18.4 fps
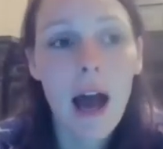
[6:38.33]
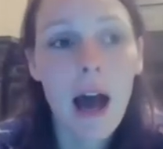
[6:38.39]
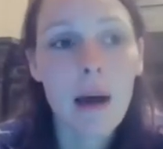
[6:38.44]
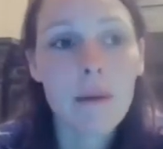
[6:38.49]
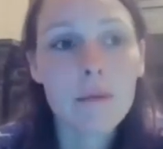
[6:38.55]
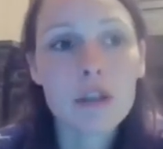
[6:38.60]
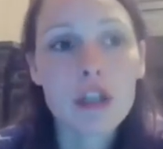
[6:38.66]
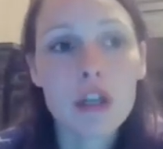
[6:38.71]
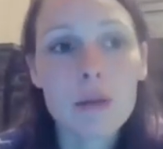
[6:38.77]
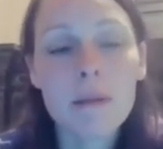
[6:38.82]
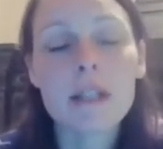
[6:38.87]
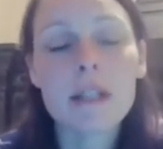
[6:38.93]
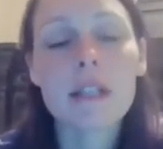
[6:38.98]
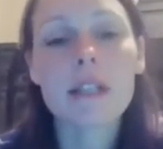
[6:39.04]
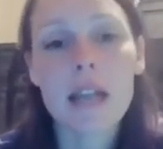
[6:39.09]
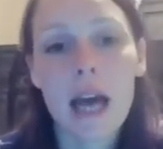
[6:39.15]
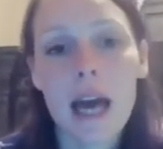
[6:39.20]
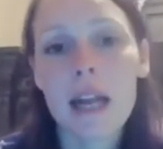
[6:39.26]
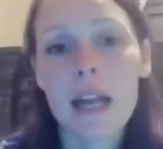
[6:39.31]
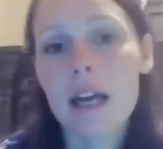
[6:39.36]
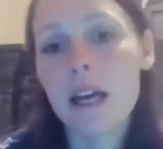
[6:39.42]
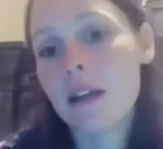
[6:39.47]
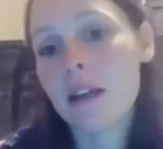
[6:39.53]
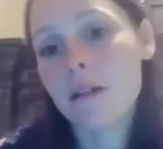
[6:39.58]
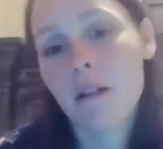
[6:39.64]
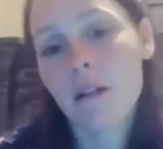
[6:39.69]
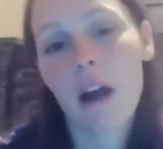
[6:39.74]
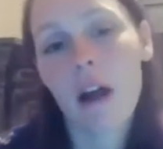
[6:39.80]
Truman
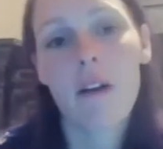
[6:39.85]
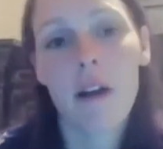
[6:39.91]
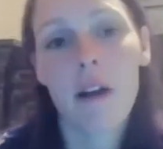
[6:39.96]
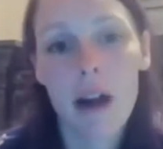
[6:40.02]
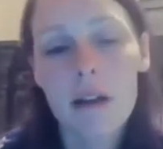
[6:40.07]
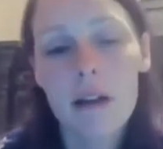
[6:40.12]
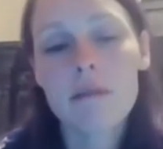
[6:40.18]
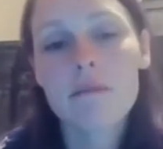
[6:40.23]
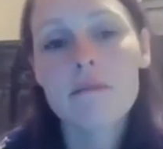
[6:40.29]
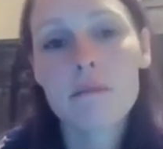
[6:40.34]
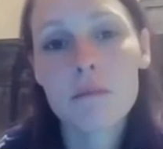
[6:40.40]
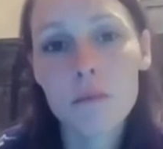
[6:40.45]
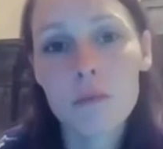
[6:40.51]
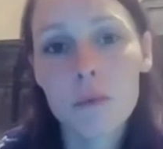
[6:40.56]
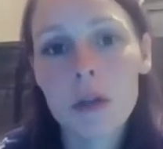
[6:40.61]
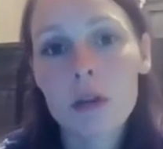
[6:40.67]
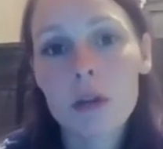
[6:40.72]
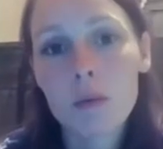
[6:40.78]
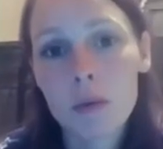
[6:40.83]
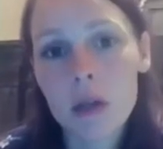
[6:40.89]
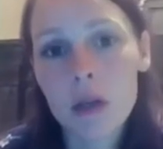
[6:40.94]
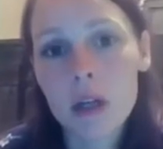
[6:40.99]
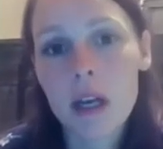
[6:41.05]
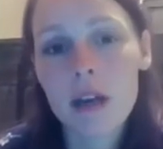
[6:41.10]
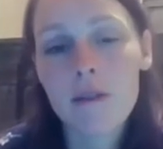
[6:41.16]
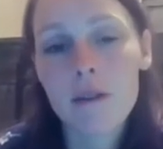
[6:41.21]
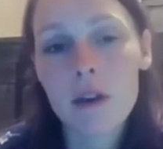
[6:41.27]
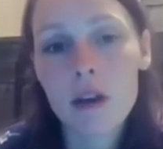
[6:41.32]
decided, all right, we'll
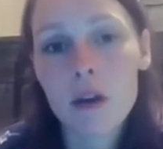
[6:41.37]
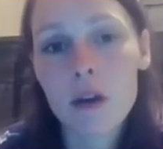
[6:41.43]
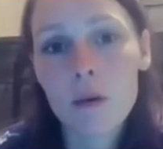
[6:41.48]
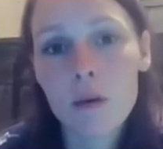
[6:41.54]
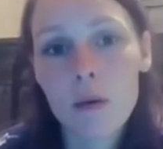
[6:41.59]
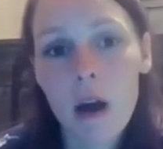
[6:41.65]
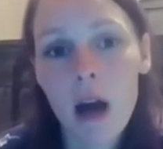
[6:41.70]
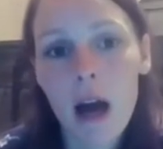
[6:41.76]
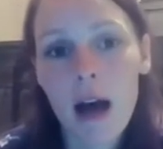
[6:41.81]
give you,